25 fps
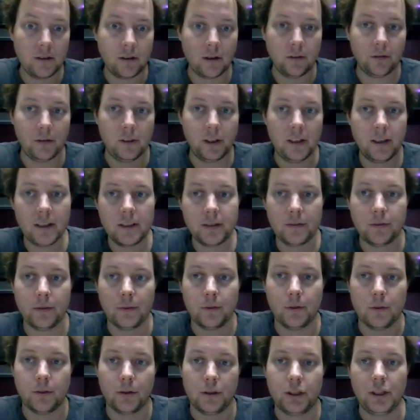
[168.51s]
of Linux
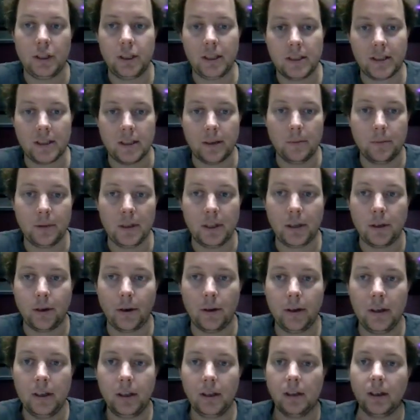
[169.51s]
for GSM
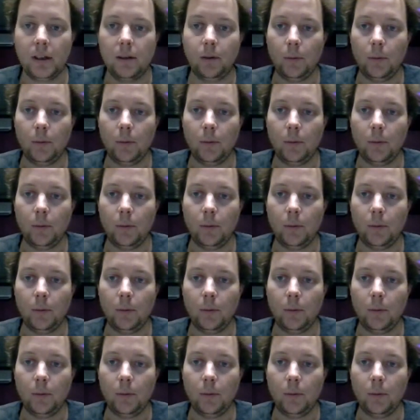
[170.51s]
decoding.